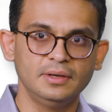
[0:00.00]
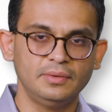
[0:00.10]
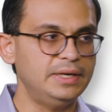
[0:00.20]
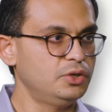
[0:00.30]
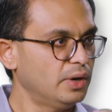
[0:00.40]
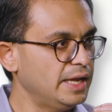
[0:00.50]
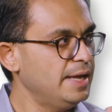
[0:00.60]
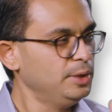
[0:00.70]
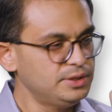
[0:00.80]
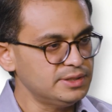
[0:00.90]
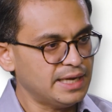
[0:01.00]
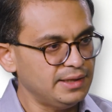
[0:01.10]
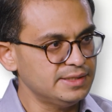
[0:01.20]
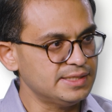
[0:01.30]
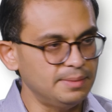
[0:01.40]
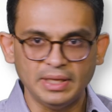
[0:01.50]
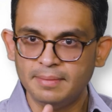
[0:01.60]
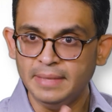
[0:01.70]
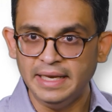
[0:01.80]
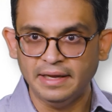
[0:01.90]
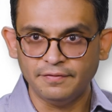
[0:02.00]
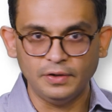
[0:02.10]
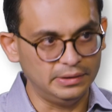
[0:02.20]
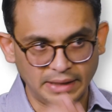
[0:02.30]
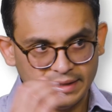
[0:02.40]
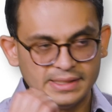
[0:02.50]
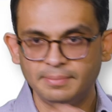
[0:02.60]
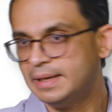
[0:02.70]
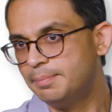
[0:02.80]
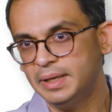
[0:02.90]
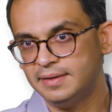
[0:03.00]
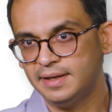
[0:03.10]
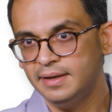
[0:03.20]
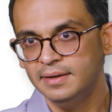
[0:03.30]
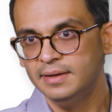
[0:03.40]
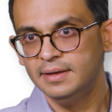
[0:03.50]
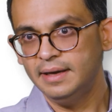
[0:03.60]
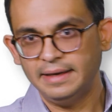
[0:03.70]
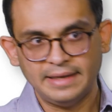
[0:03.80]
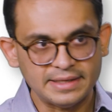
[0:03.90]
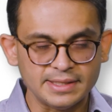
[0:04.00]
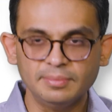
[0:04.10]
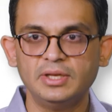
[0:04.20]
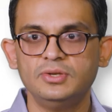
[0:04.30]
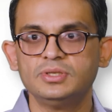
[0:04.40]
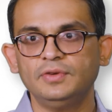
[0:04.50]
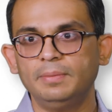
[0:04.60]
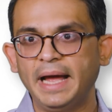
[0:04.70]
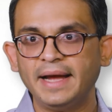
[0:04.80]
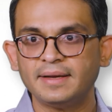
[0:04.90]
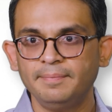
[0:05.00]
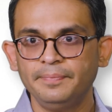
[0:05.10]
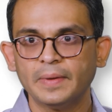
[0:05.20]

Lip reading: Right? You're able to tell it something meaningful, not something pithy, and get something useful back.